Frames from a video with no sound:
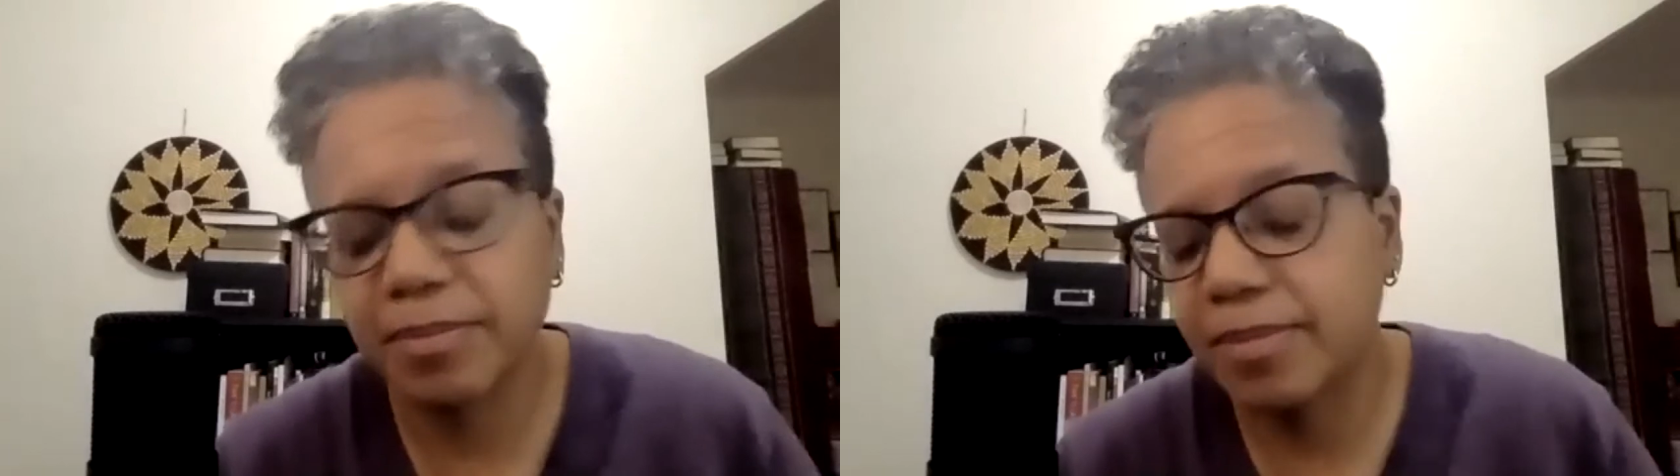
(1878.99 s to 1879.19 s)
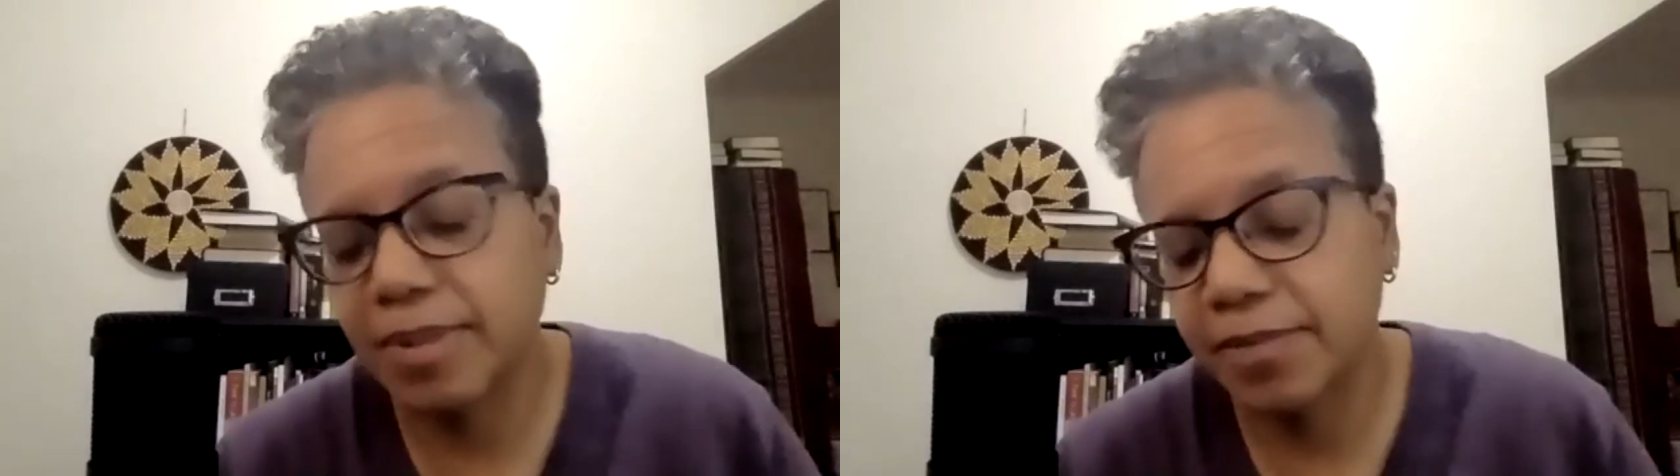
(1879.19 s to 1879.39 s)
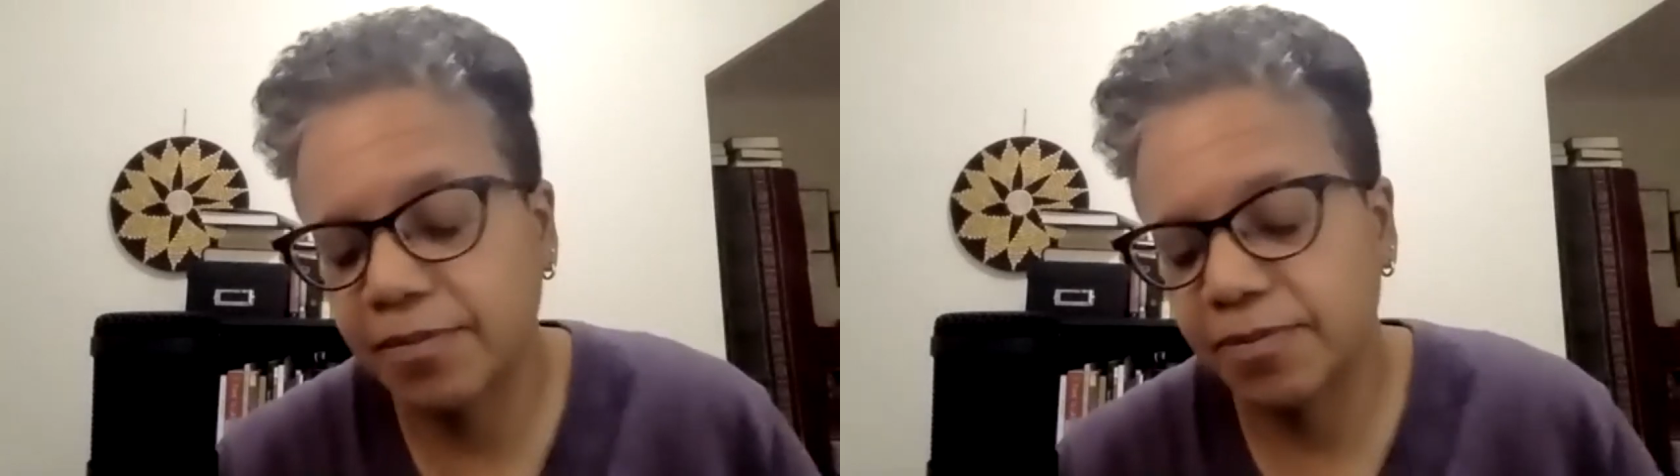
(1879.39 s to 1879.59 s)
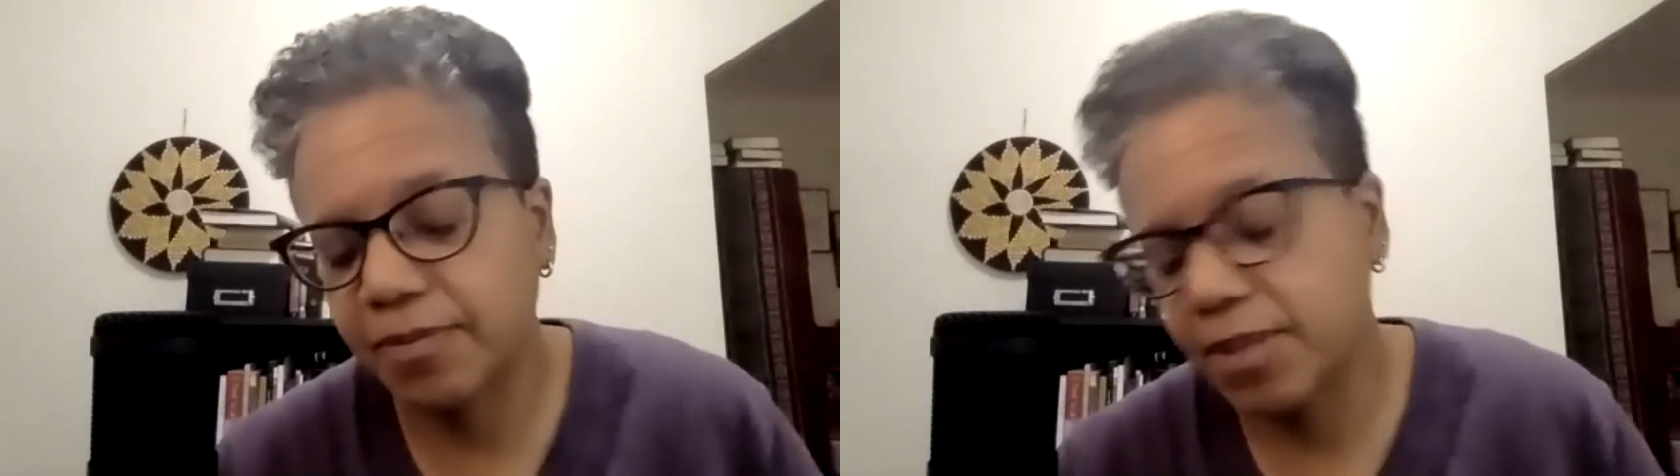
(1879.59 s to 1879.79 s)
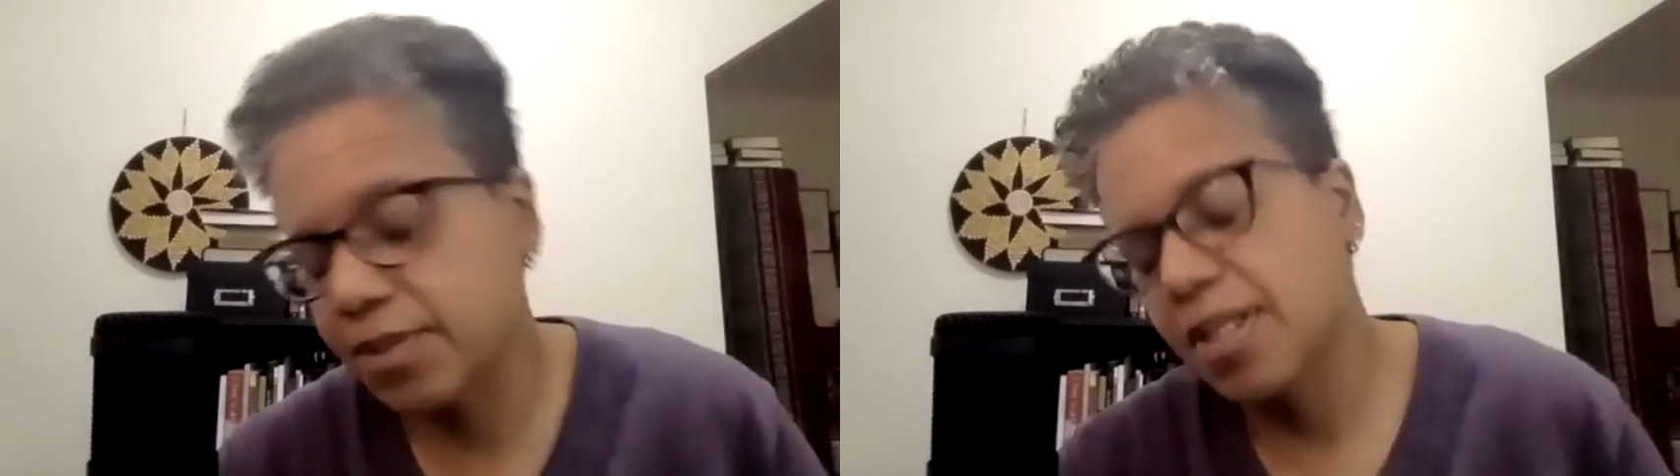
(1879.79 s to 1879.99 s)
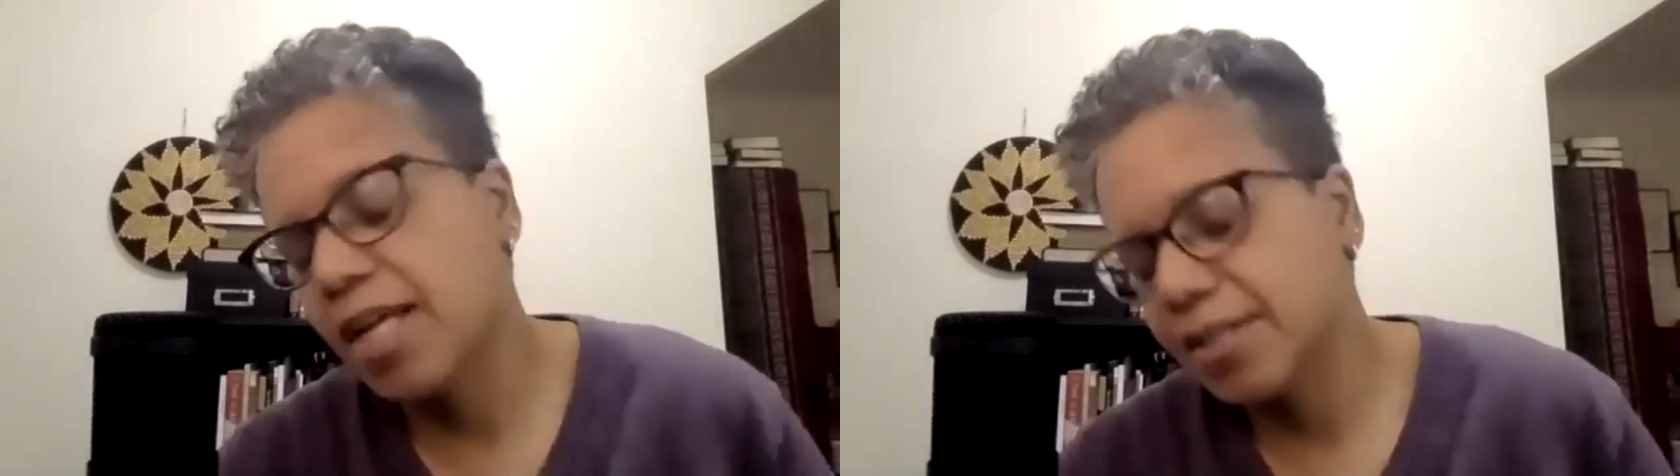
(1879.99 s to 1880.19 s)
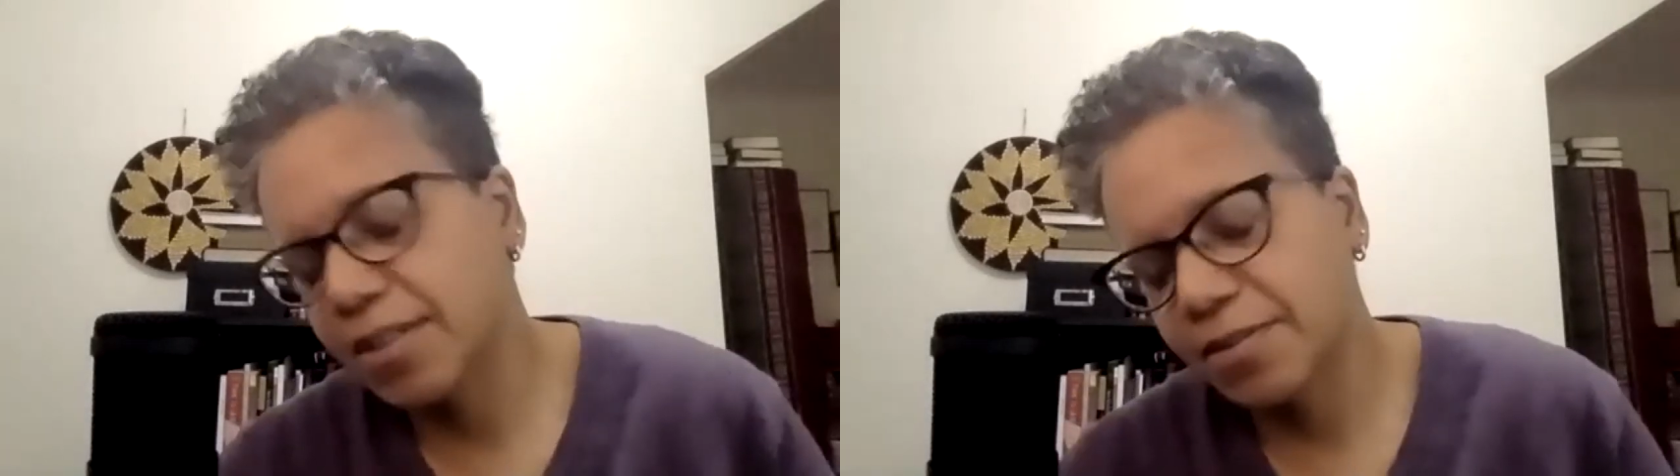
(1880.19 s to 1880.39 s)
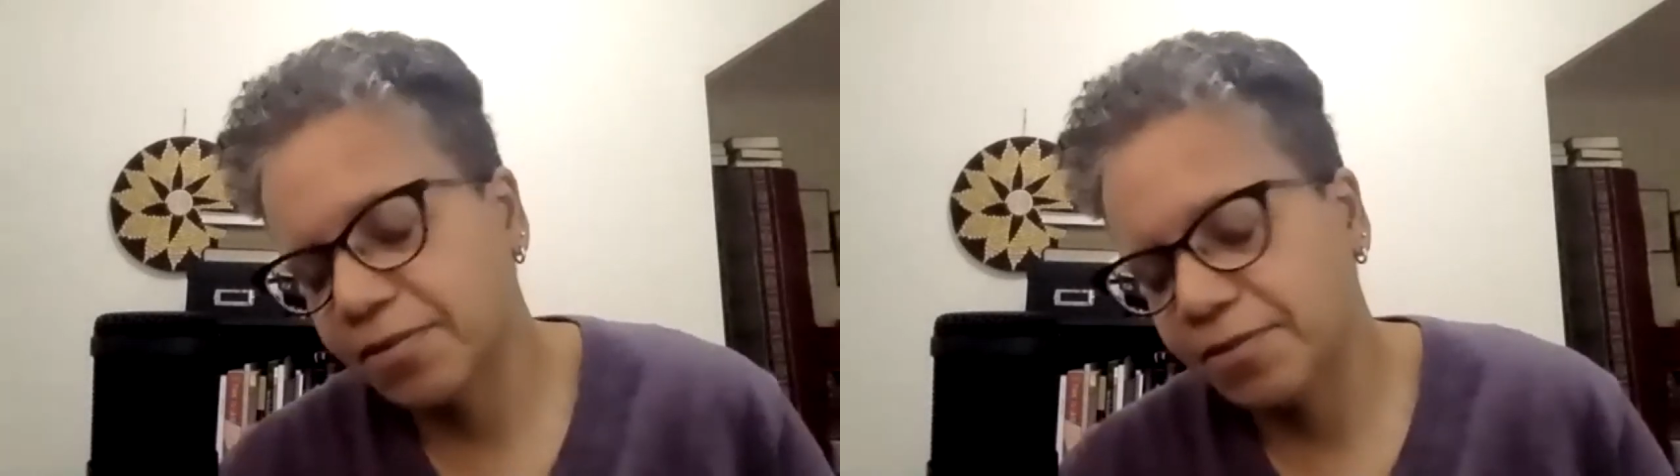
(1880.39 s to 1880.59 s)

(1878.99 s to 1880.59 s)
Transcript: if there's lots of